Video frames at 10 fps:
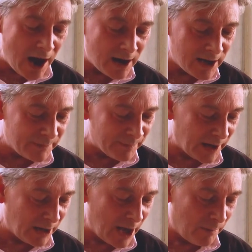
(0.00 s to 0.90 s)
we
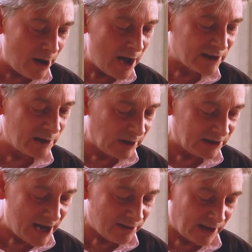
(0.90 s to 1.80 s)
are a
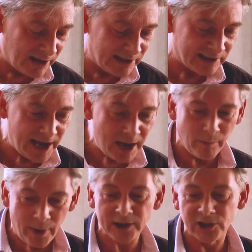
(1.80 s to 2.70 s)
party which I
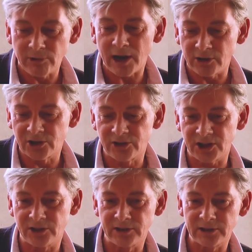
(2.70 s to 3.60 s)
think is getting back to
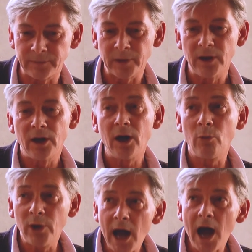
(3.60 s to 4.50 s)
our traditions.